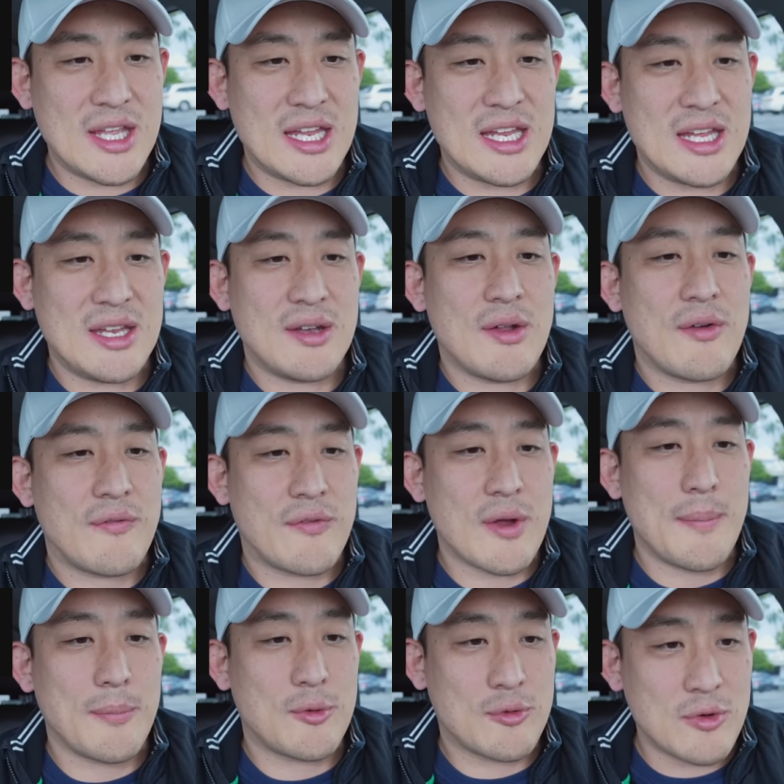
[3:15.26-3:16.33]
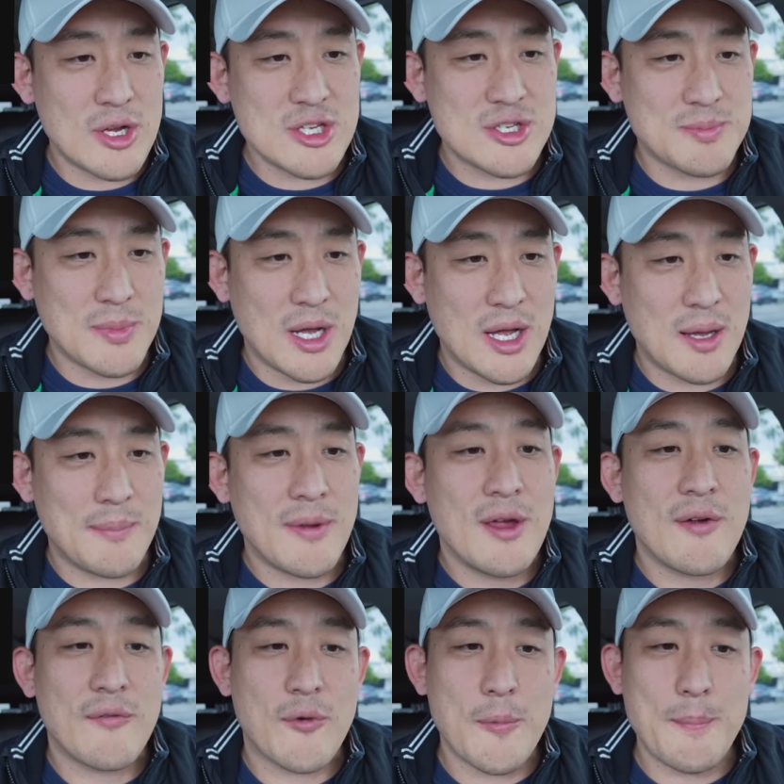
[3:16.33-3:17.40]
in from Crunch Mom
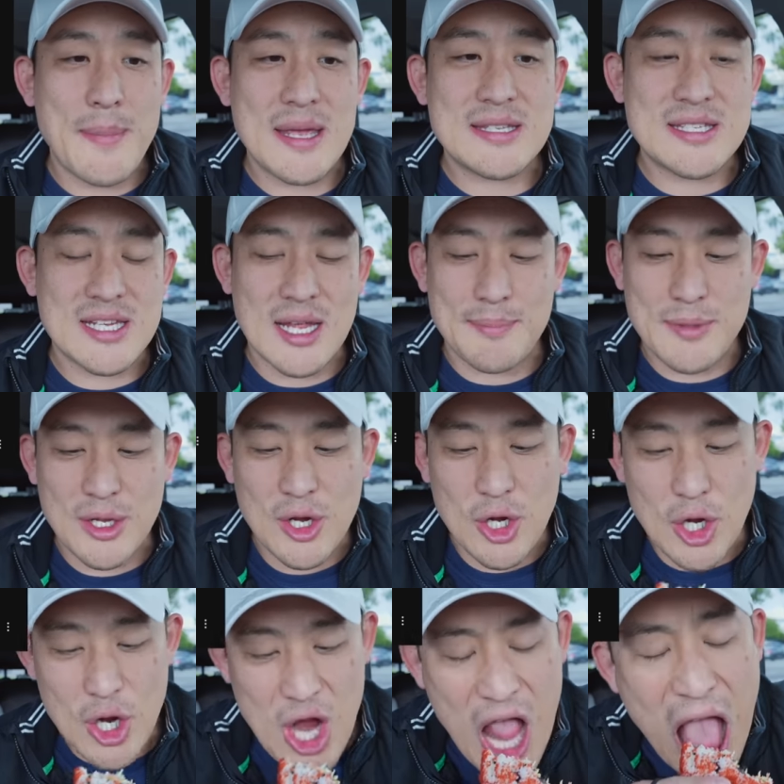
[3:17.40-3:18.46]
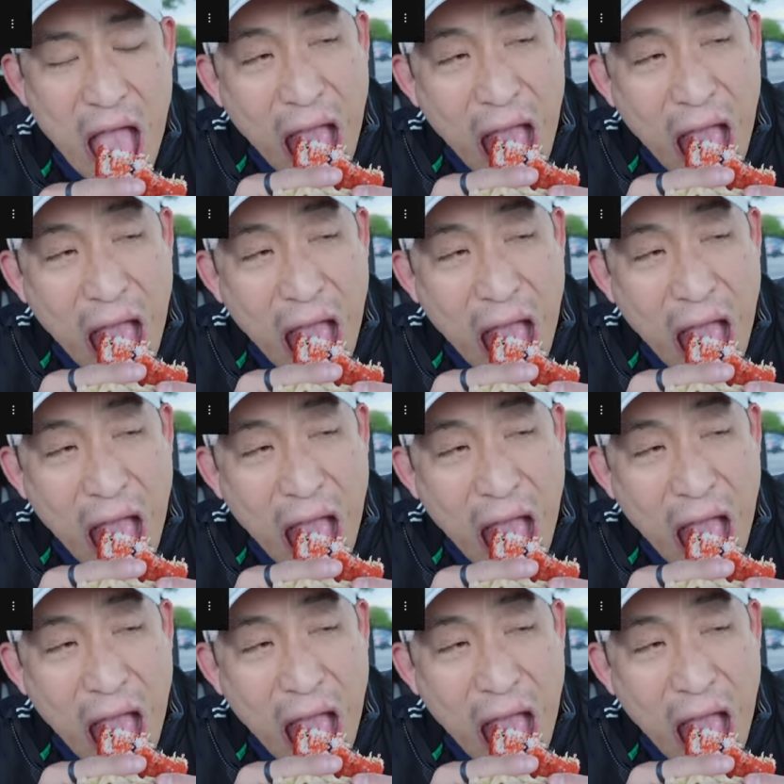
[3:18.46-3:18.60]
for messing up the car?